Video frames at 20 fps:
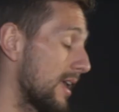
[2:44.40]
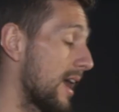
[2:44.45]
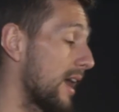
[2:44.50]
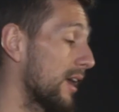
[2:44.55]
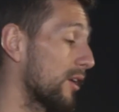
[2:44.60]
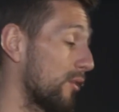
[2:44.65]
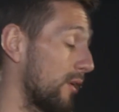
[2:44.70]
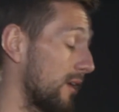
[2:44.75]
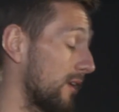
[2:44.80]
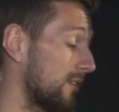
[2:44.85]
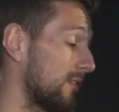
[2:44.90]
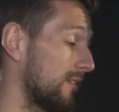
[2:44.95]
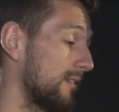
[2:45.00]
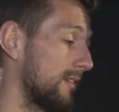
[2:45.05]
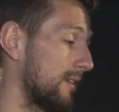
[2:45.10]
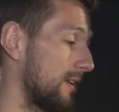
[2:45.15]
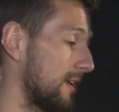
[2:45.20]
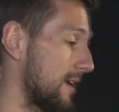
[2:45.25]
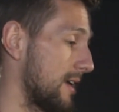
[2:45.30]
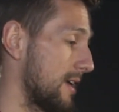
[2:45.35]
Yeah, great.
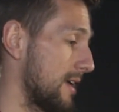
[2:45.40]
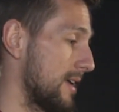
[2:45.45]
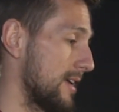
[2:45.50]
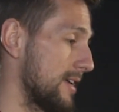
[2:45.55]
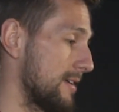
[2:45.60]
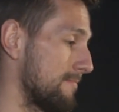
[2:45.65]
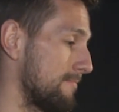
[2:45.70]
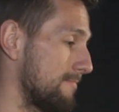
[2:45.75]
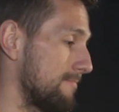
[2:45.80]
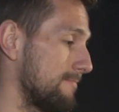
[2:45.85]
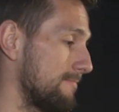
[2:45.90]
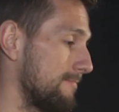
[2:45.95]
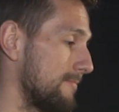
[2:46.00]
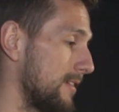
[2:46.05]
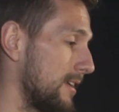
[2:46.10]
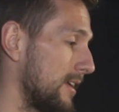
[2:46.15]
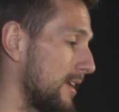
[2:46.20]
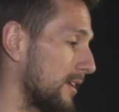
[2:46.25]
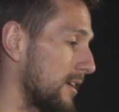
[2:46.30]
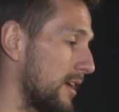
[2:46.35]
Um,
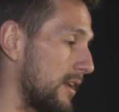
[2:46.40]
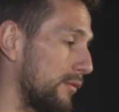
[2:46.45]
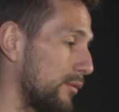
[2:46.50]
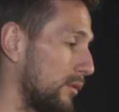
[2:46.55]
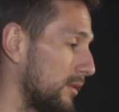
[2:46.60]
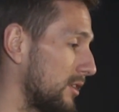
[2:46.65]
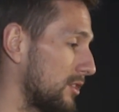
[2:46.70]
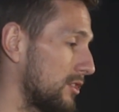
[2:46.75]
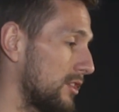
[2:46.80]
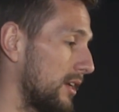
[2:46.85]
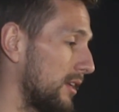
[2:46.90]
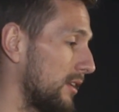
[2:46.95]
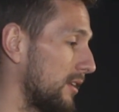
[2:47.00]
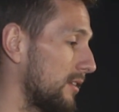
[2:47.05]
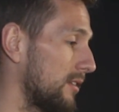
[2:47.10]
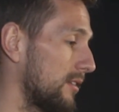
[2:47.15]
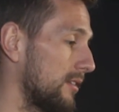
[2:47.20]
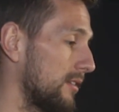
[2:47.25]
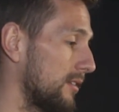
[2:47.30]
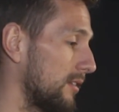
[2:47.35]
got everyone to sign it.